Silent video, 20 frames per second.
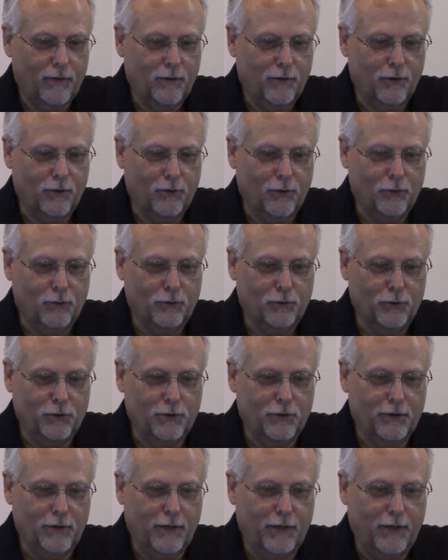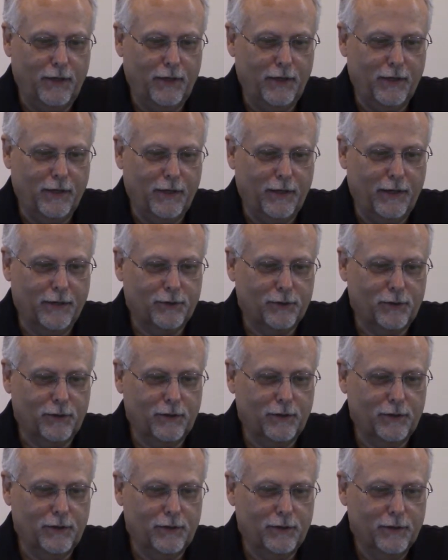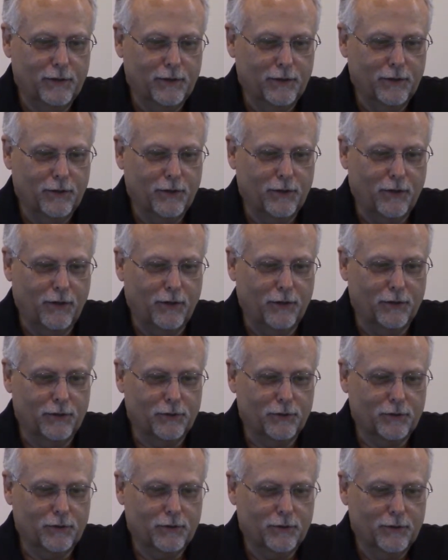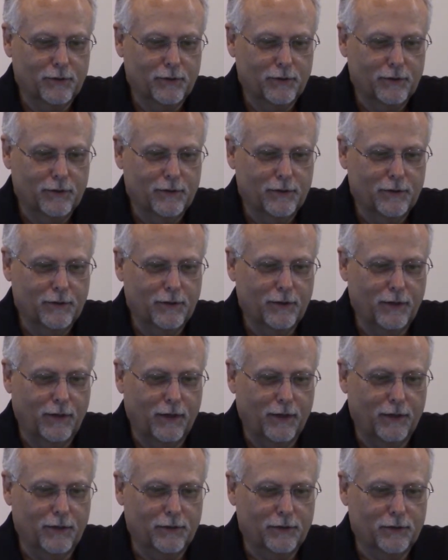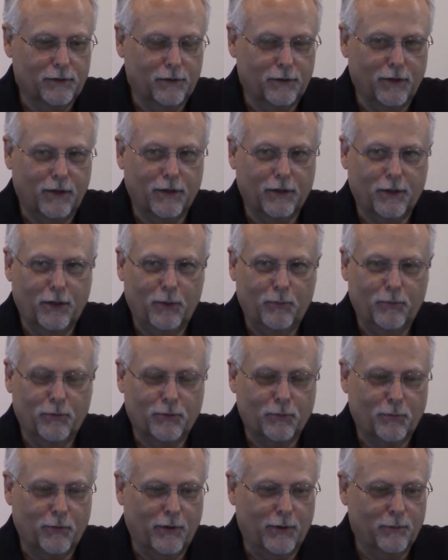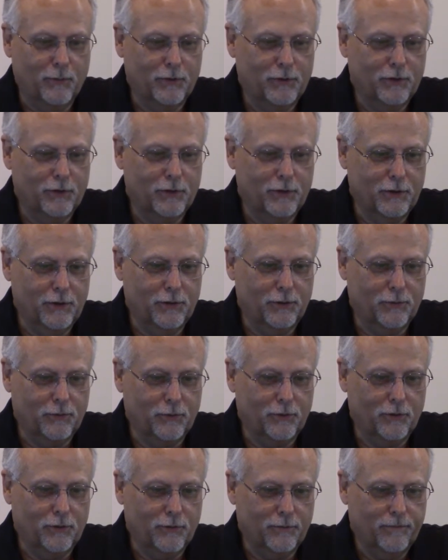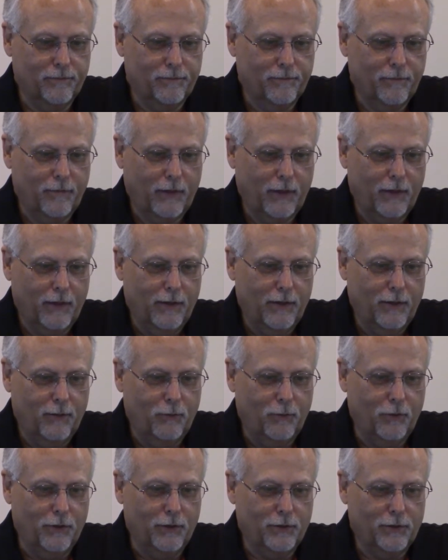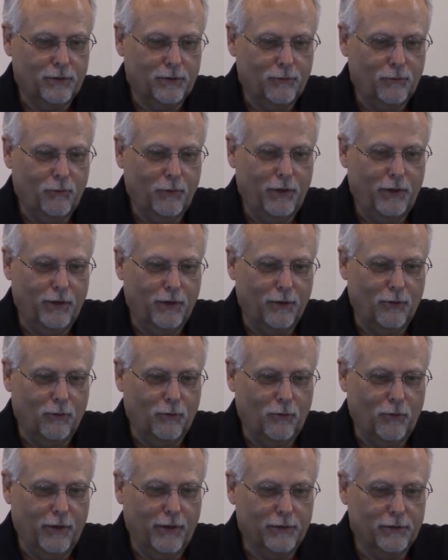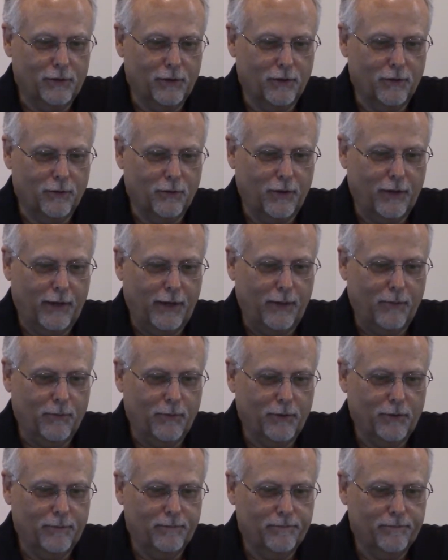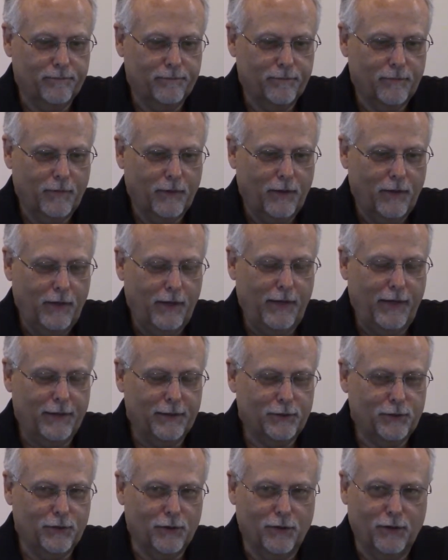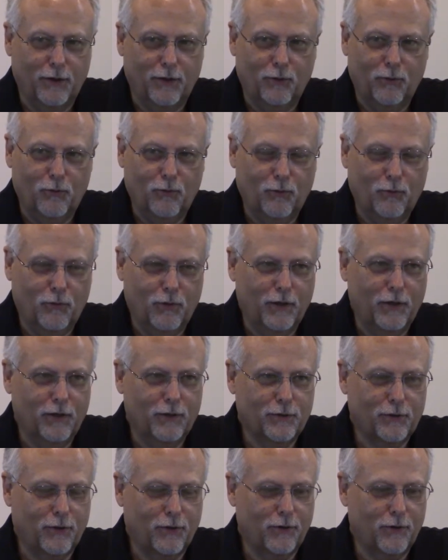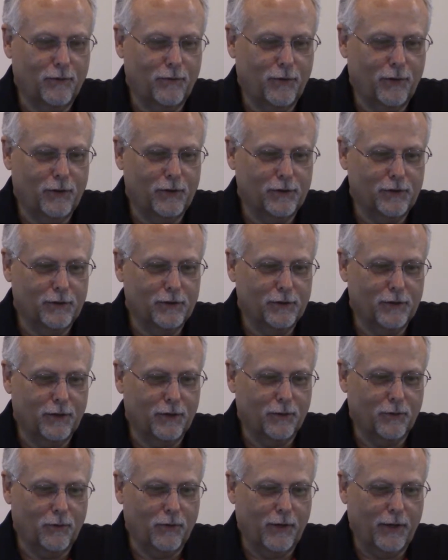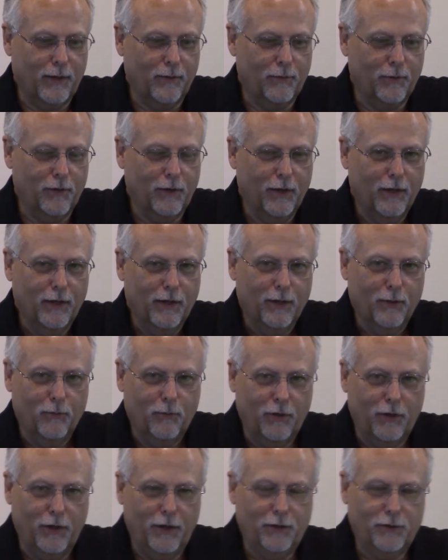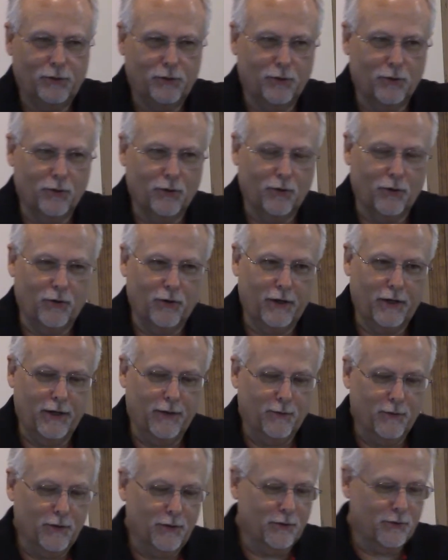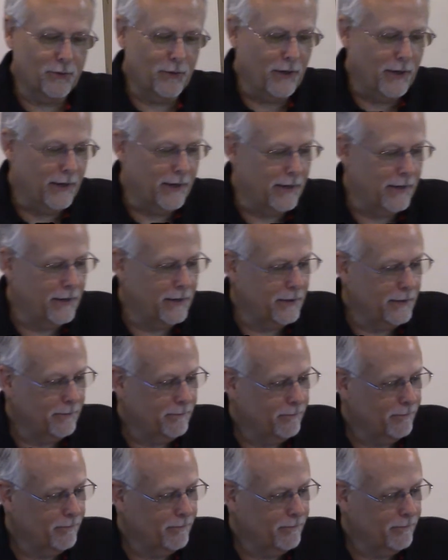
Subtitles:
delusion that he can actually cause God to not keep his promise to Israel, which we know that's not going to happen. He has to know in his heart of hearts it's not going to happen. But he's sure going to give it a try.